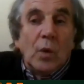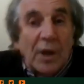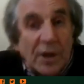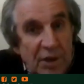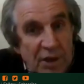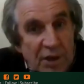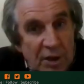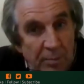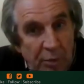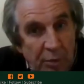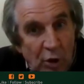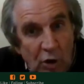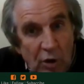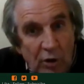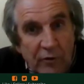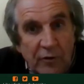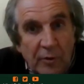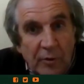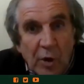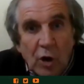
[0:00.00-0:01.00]
with
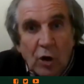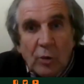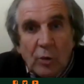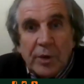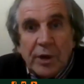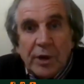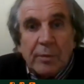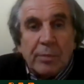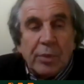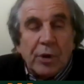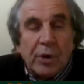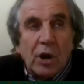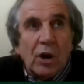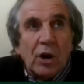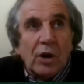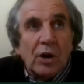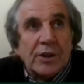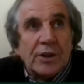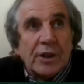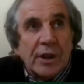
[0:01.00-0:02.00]
support from home and
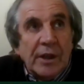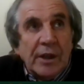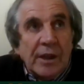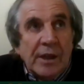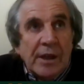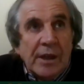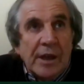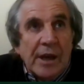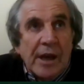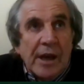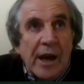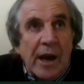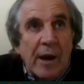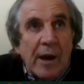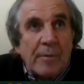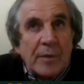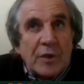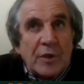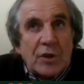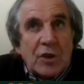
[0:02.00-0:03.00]
abroad,
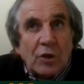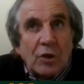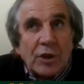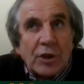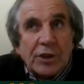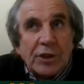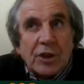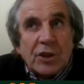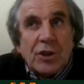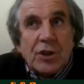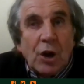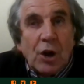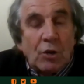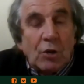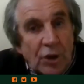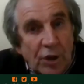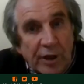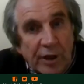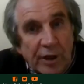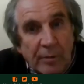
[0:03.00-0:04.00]
so that there's
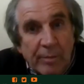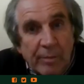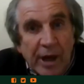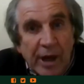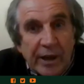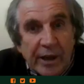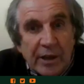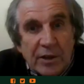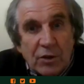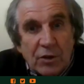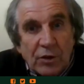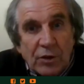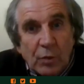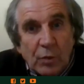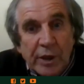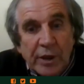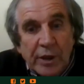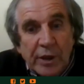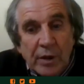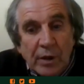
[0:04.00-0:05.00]
no turning back, so
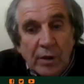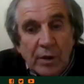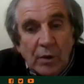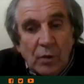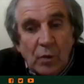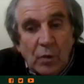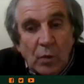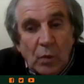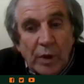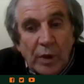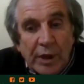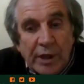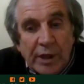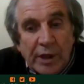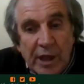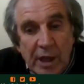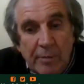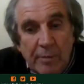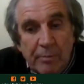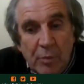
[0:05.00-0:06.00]
that we
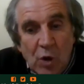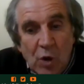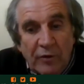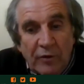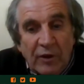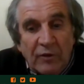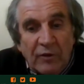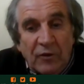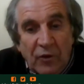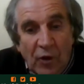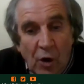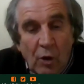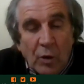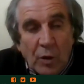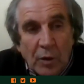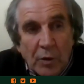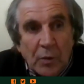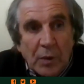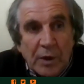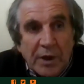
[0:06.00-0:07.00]
keep moving
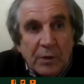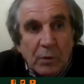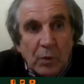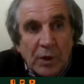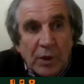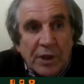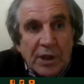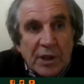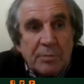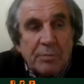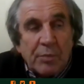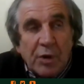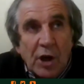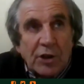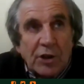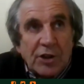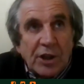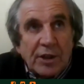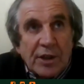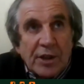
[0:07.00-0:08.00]
forward with this
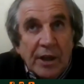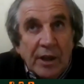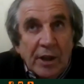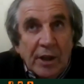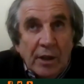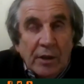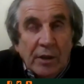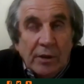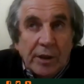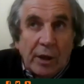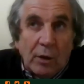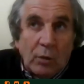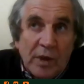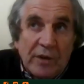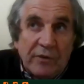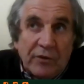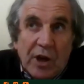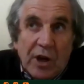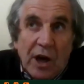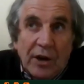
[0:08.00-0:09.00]
project. Now,
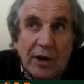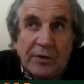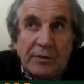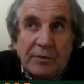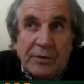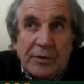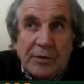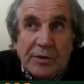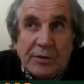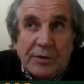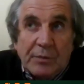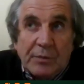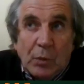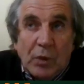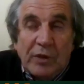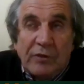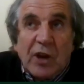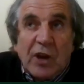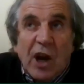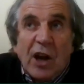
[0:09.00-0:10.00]
we've gone
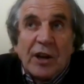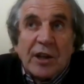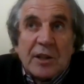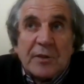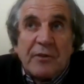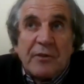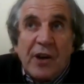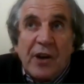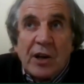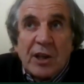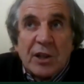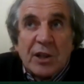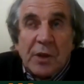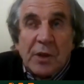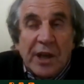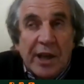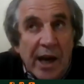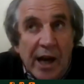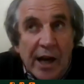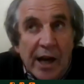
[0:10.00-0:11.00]
as far
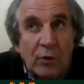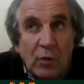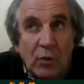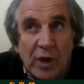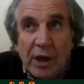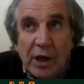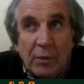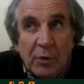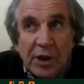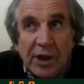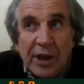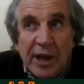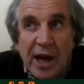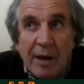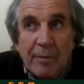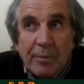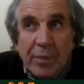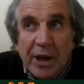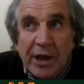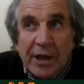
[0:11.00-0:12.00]
as we can really with a
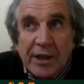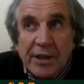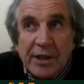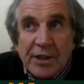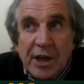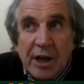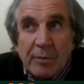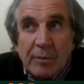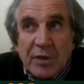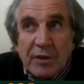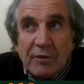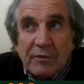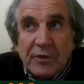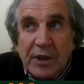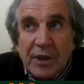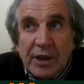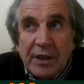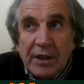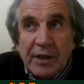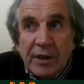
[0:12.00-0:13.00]
campaign in terms of